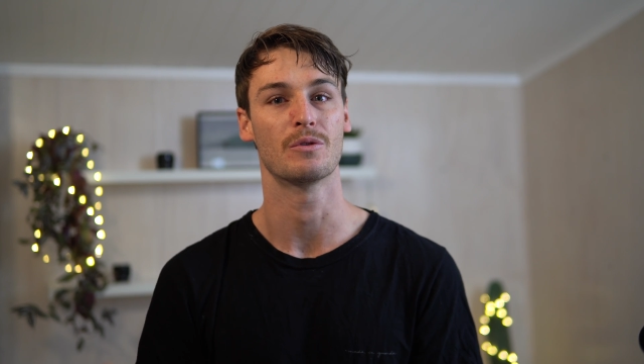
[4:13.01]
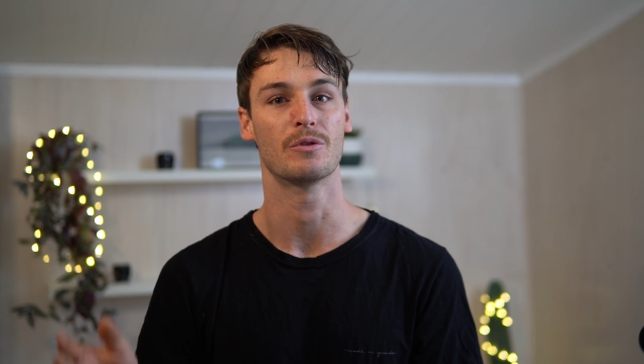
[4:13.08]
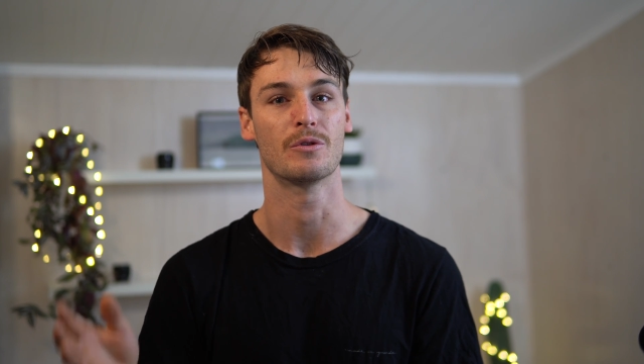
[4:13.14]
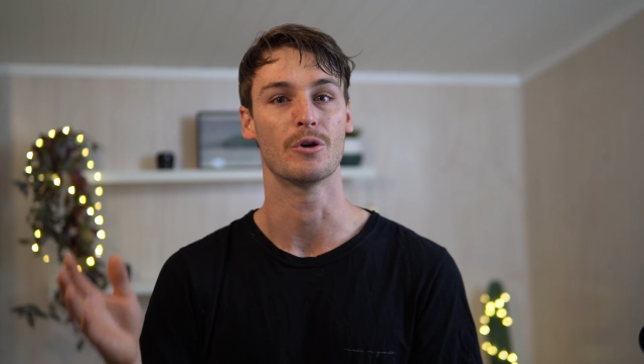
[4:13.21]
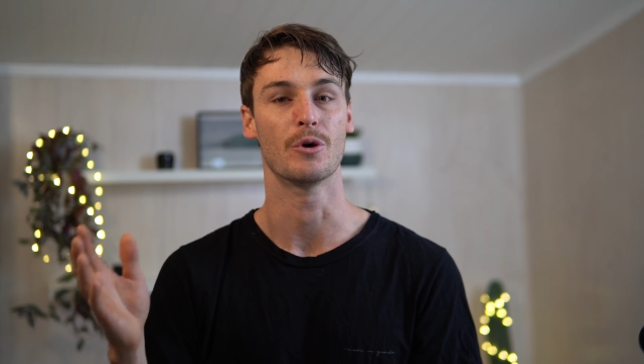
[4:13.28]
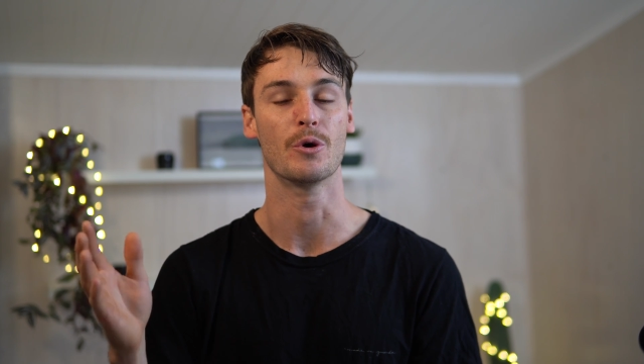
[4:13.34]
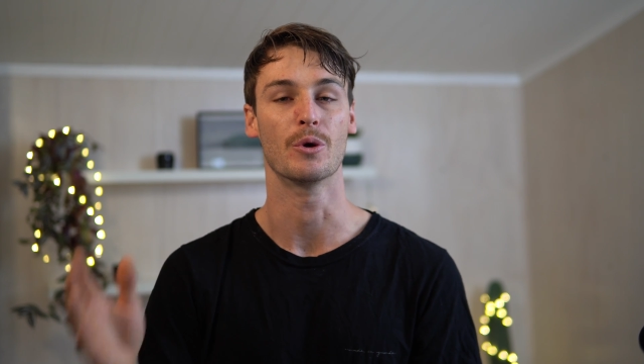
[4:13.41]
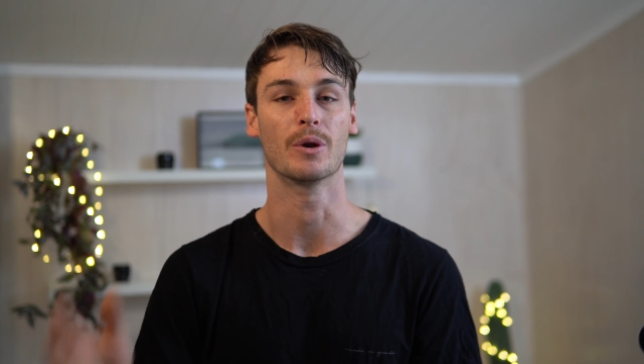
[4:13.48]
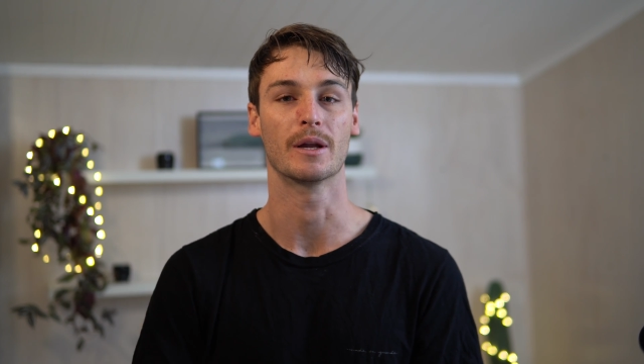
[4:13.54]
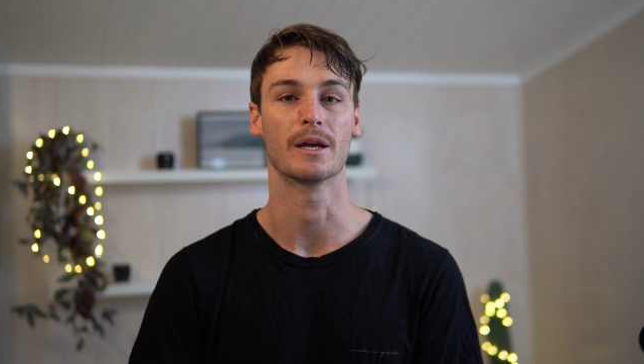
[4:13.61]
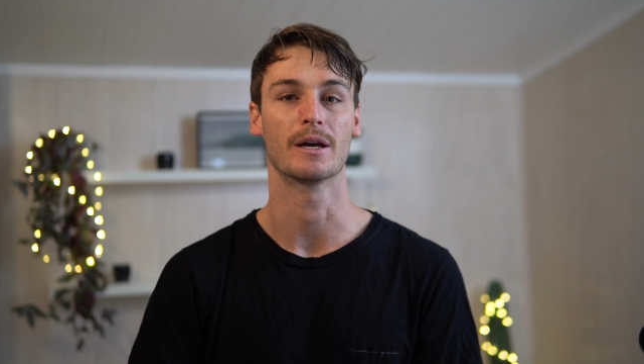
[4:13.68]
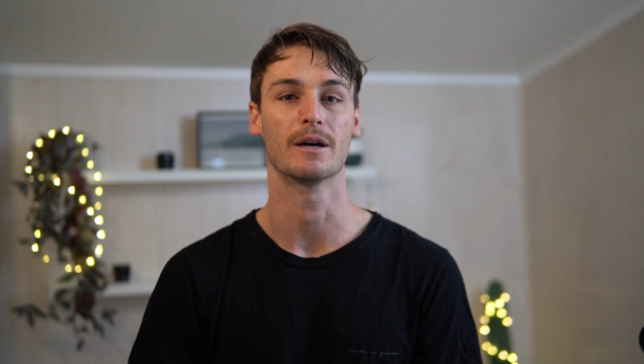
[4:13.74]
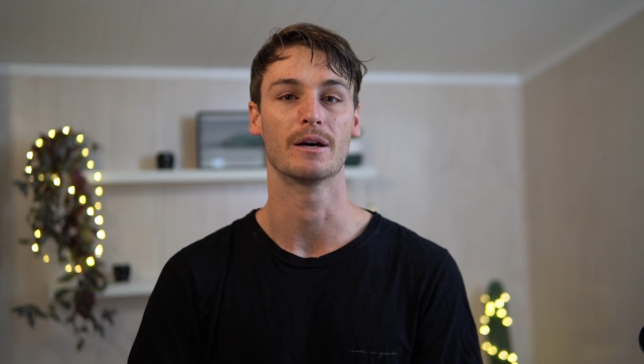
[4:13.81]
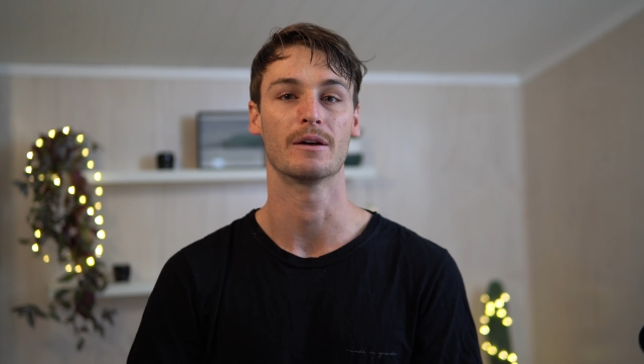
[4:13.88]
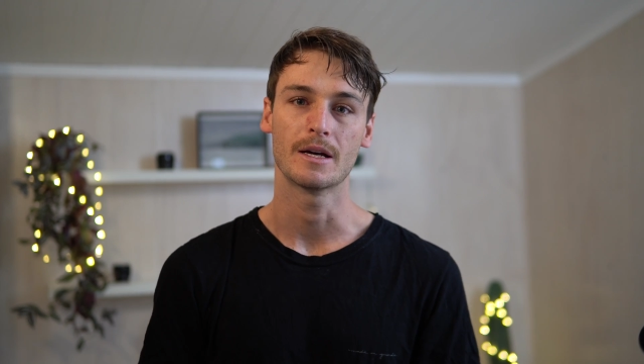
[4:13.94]
the
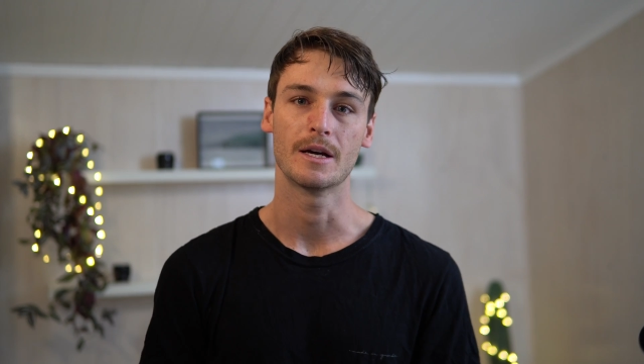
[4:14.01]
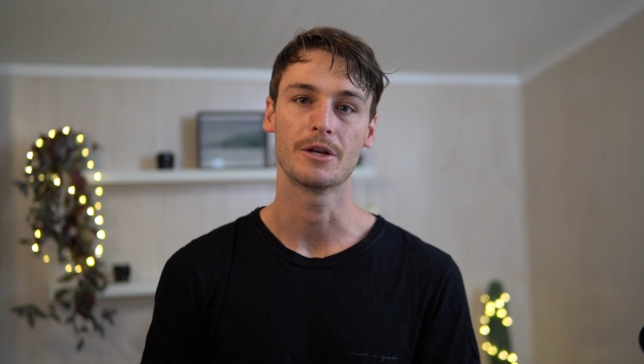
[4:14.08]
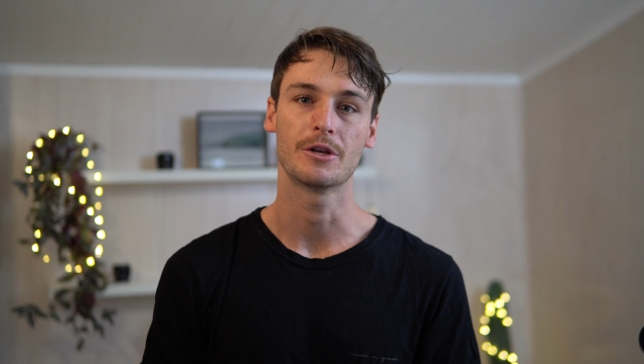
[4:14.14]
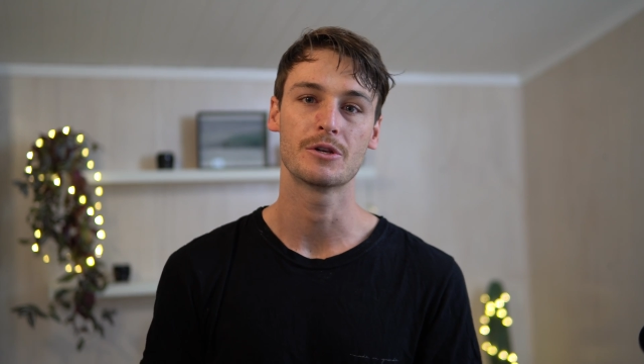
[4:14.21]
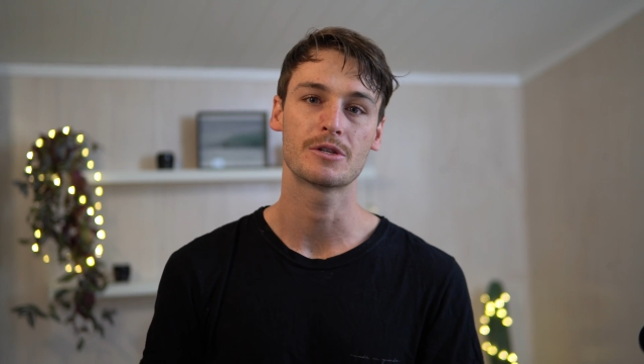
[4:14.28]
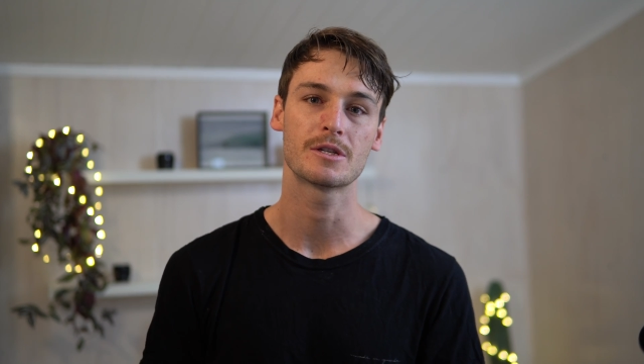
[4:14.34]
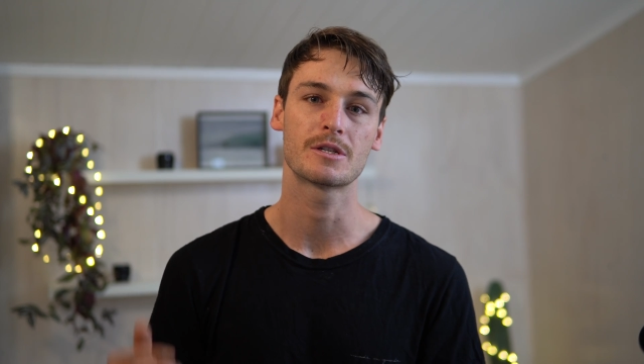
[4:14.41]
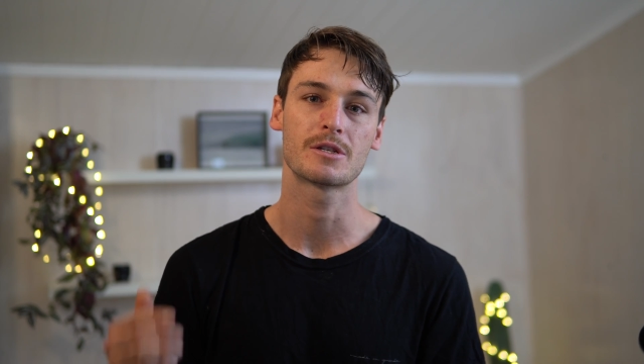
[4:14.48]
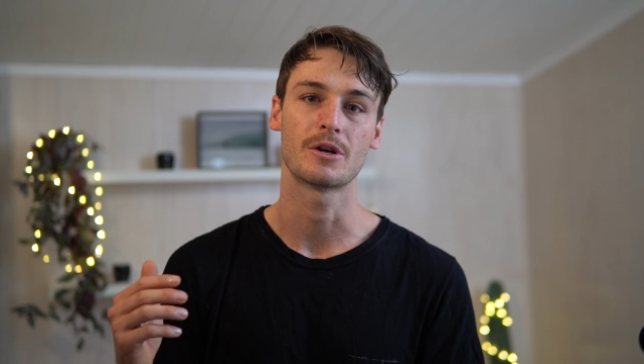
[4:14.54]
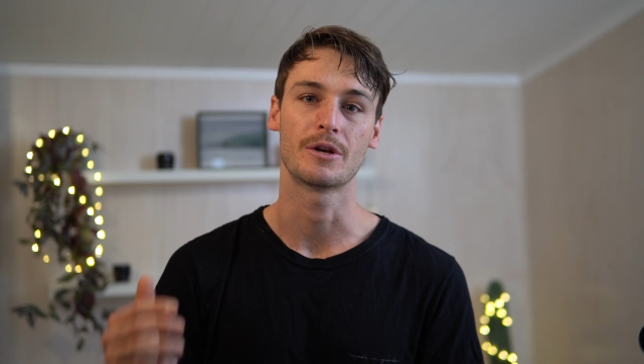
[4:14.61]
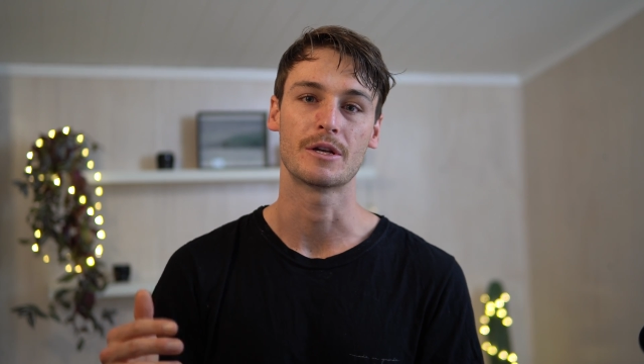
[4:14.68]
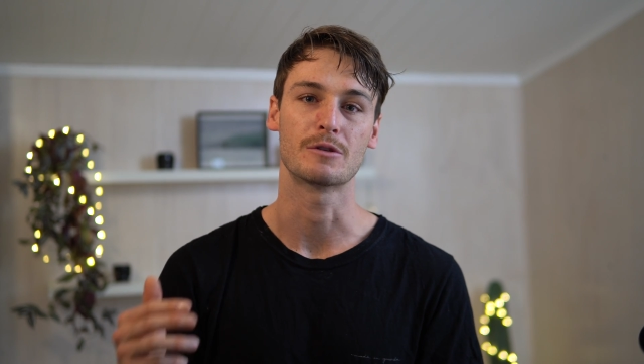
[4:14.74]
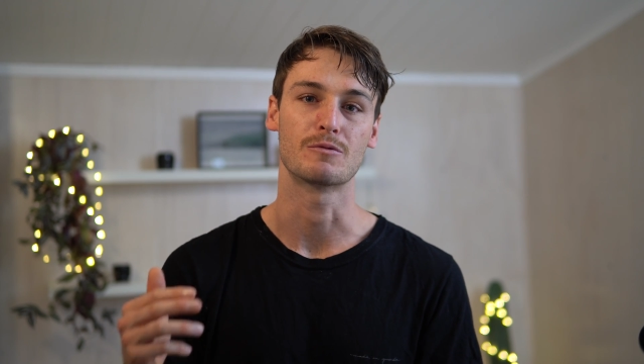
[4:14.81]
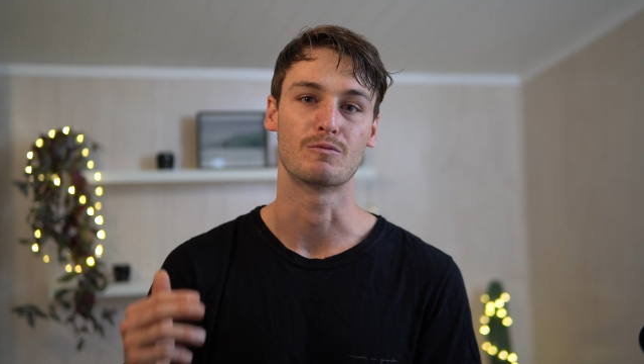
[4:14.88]
earlier, it uses Sony's